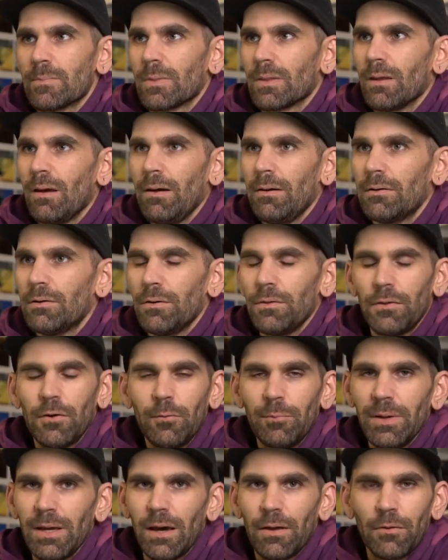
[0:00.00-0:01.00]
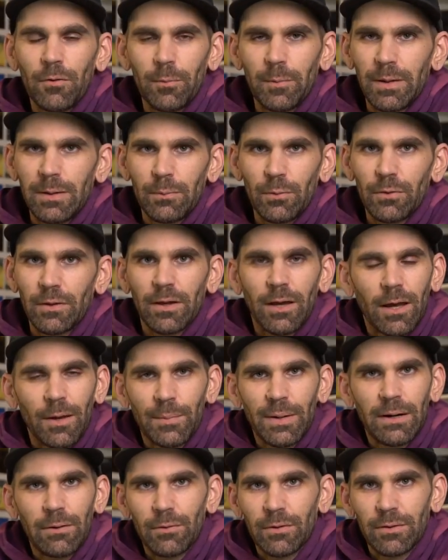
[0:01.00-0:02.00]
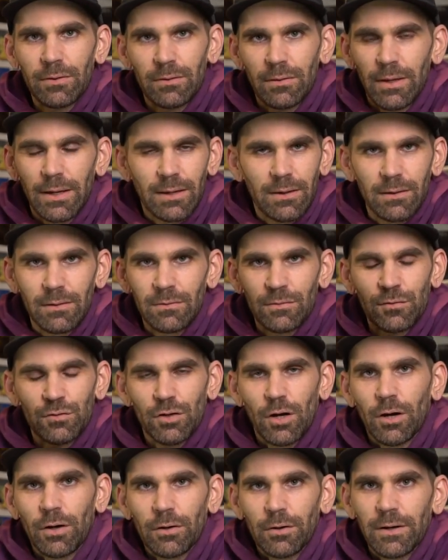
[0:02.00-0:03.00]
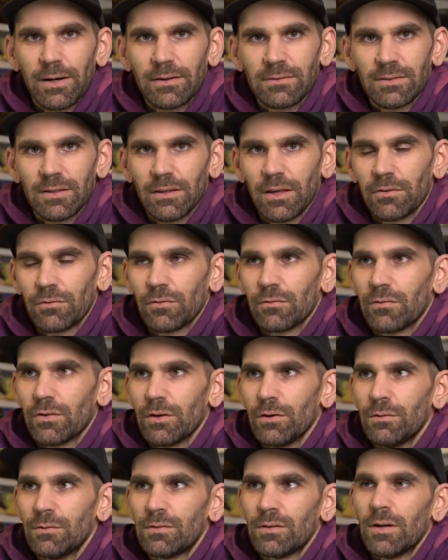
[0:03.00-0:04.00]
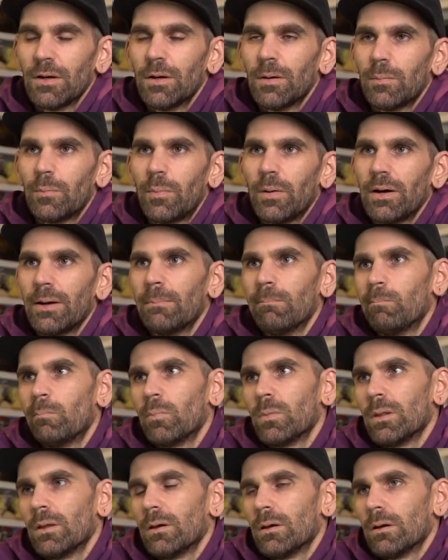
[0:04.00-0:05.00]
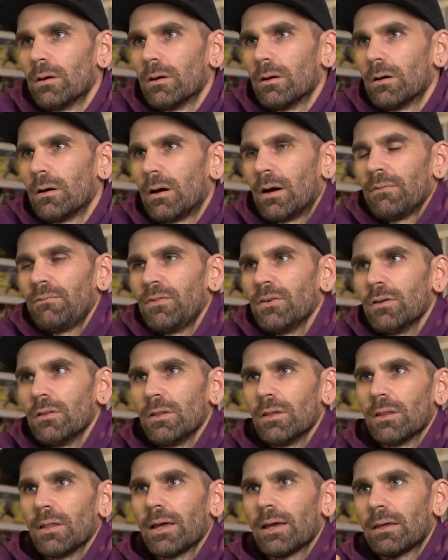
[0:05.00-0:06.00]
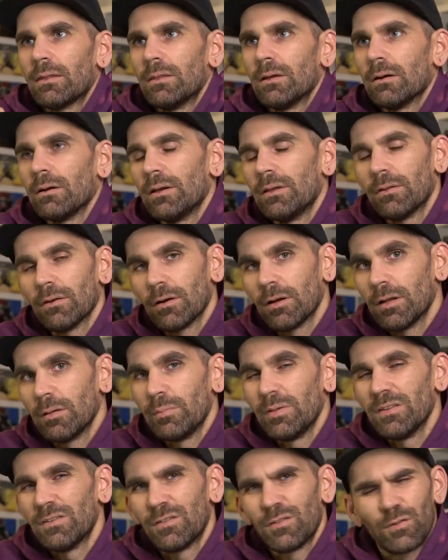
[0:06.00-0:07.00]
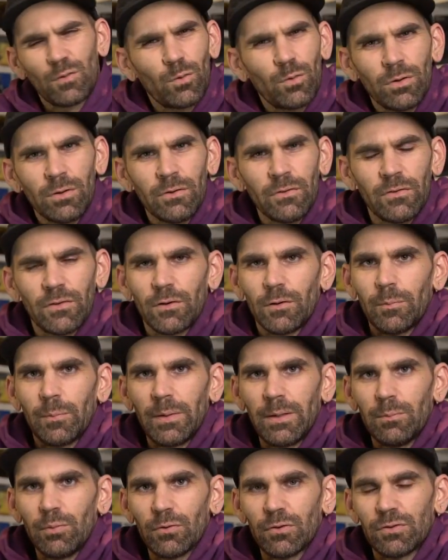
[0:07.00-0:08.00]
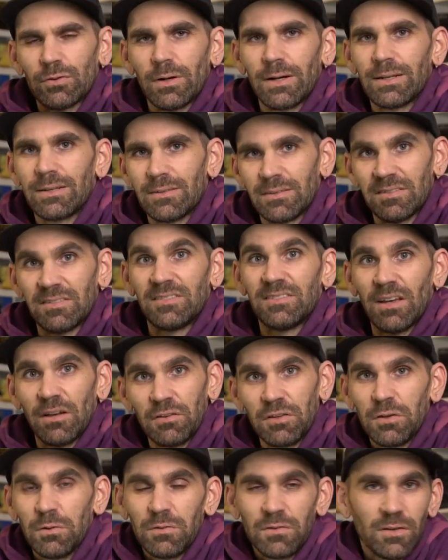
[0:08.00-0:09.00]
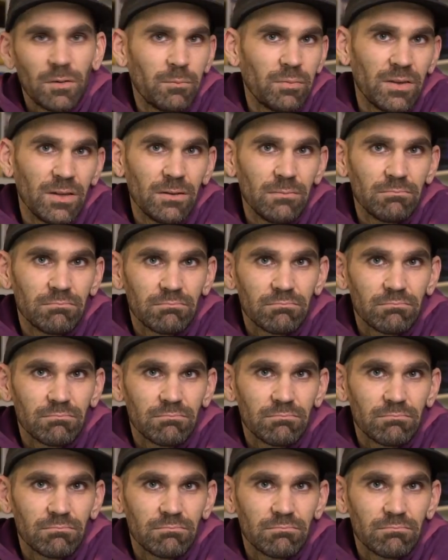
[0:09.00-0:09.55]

I don't know, there'll be other people that come out with, like, Shocker XLS reviews, but I feel that, like, they're either going to be stores that are people trying to sell you something,